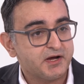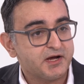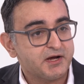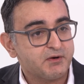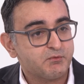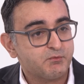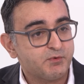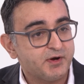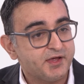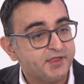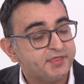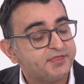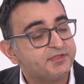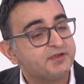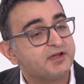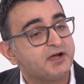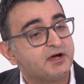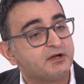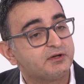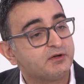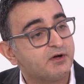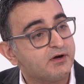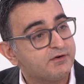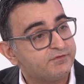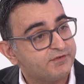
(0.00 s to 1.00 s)
with
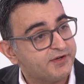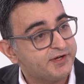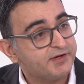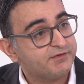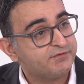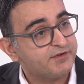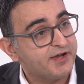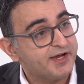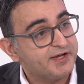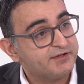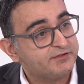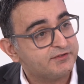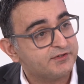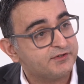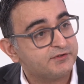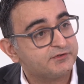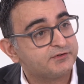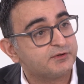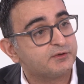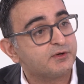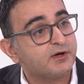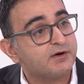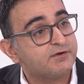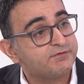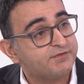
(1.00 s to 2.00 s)
a lot of innovators,
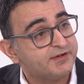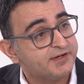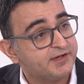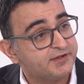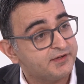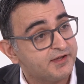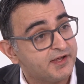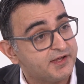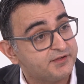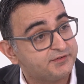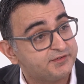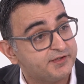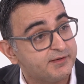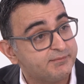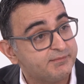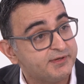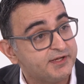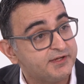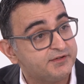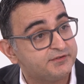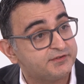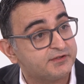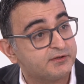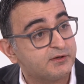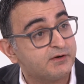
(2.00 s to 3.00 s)
a lot of
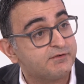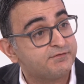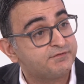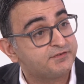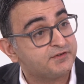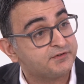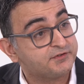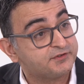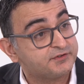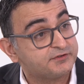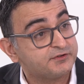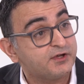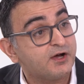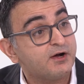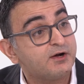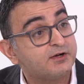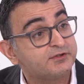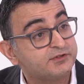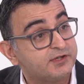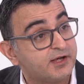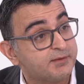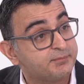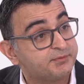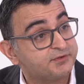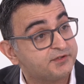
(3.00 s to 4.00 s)
SMEs, a lot of
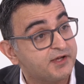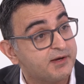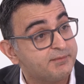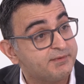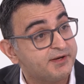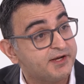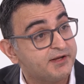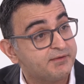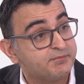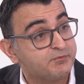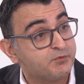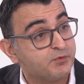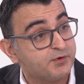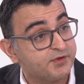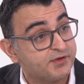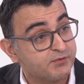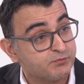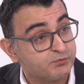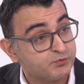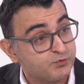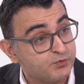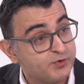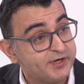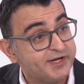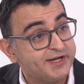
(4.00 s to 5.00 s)
startups coming in with a
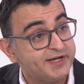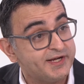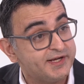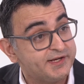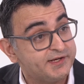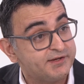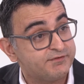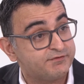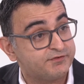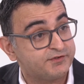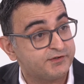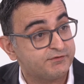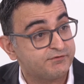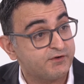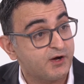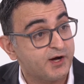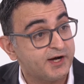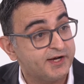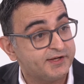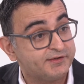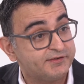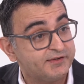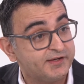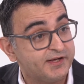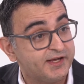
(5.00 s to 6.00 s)
really innovative
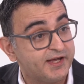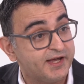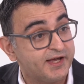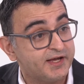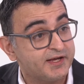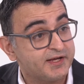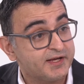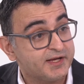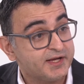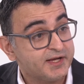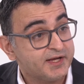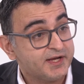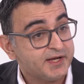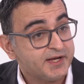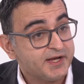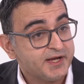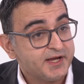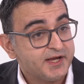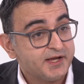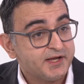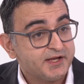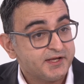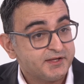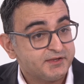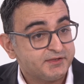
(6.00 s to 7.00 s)
idea,
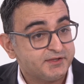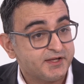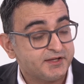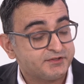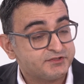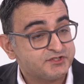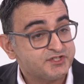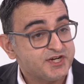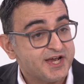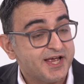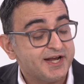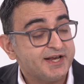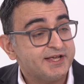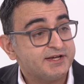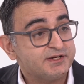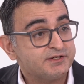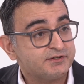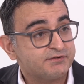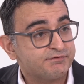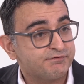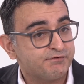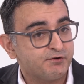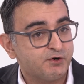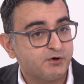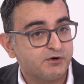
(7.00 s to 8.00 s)
the
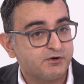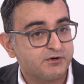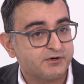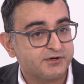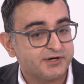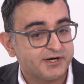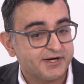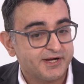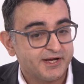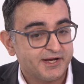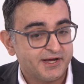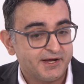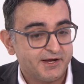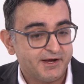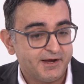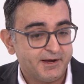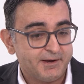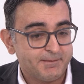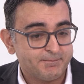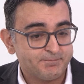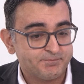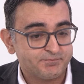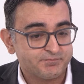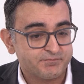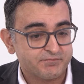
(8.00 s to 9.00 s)
challenge for
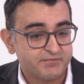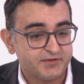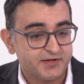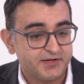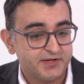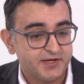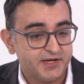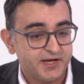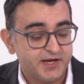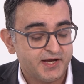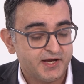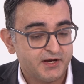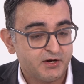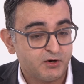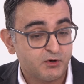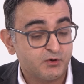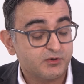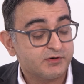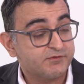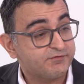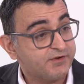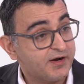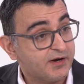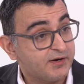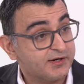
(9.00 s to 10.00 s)

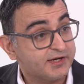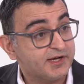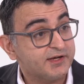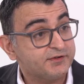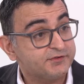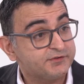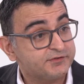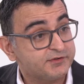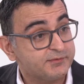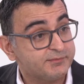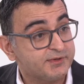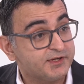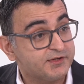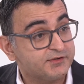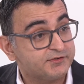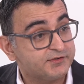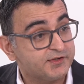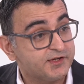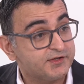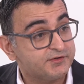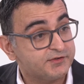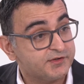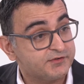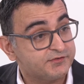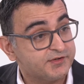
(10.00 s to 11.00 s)
all of our customers
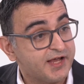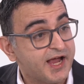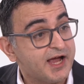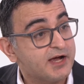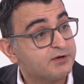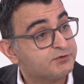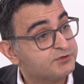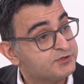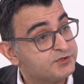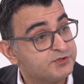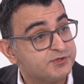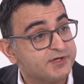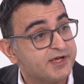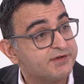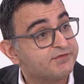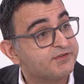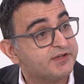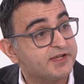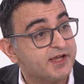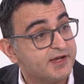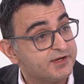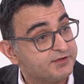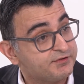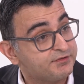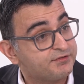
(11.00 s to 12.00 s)
is how do you
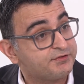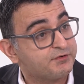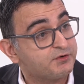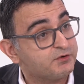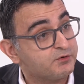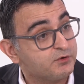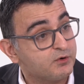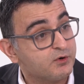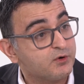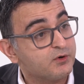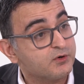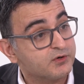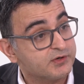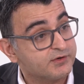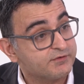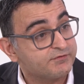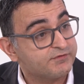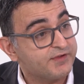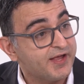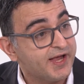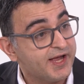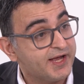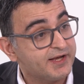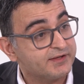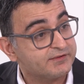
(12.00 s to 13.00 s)
navigate through all
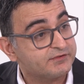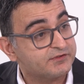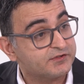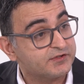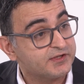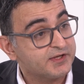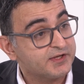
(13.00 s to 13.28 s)
of that?